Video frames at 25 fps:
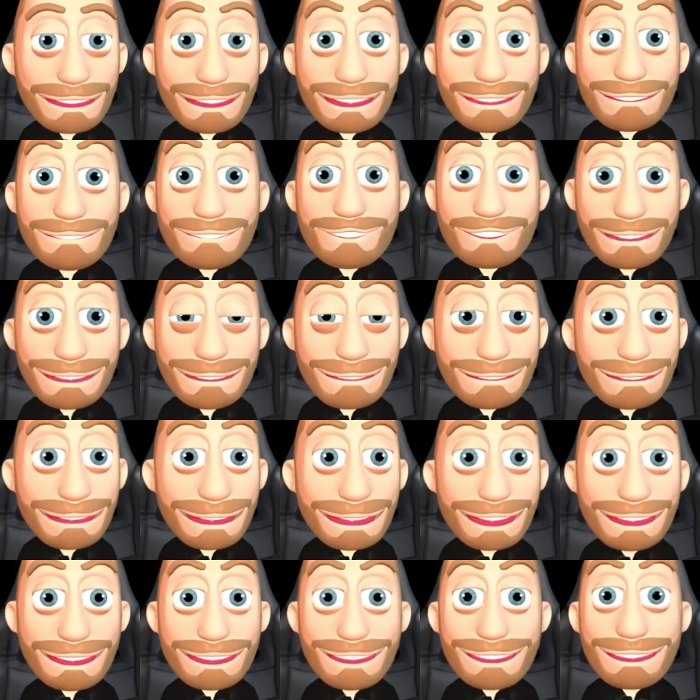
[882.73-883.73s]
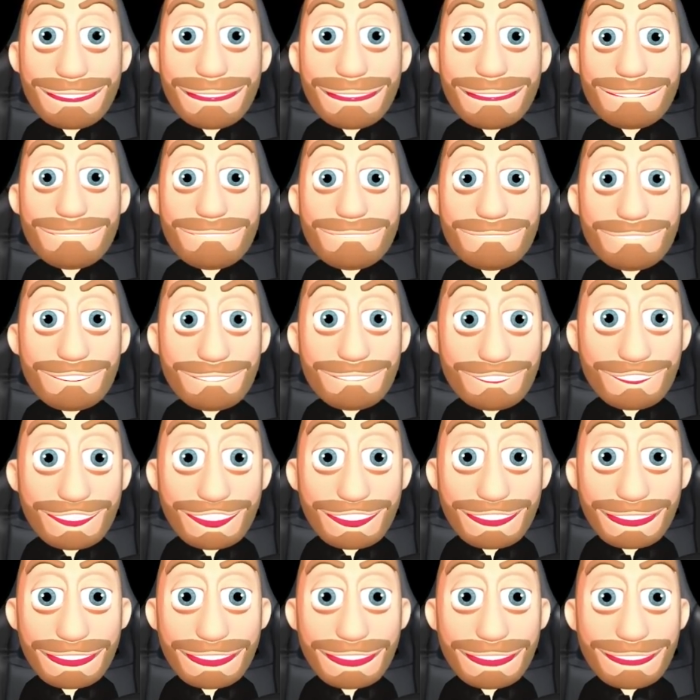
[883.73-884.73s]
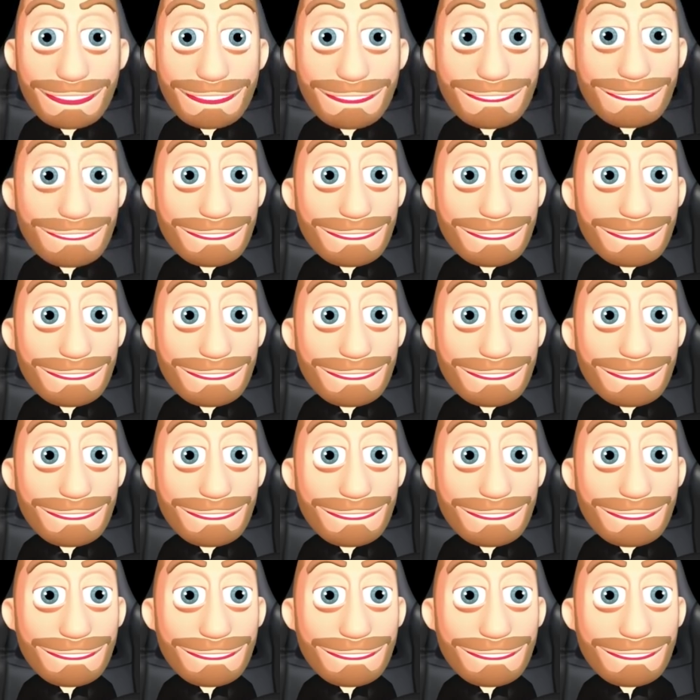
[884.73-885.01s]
Tracking it, recording it.